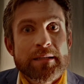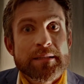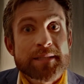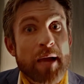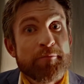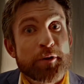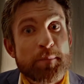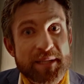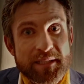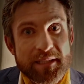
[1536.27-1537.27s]
Time for a
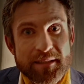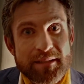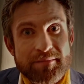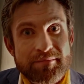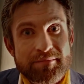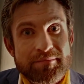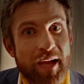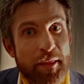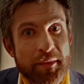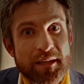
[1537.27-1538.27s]
biscuit,
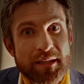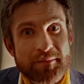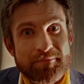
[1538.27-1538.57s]
I think.